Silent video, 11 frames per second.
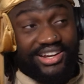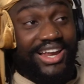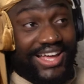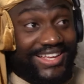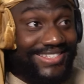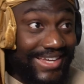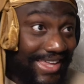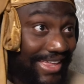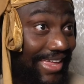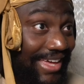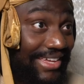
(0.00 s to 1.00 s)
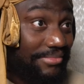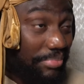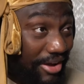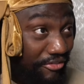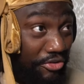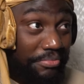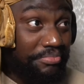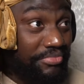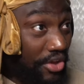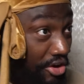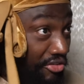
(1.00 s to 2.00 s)
Like, check again, but
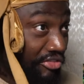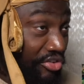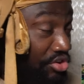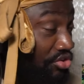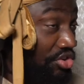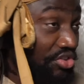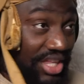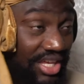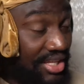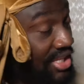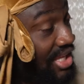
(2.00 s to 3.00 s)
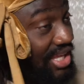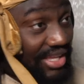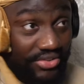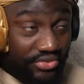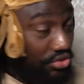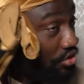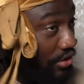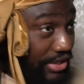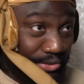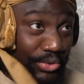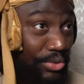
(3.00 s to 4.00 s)
from her front looking,
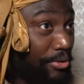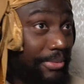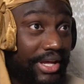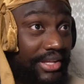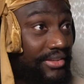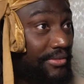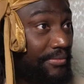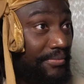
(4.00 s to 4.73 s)
not at all, man.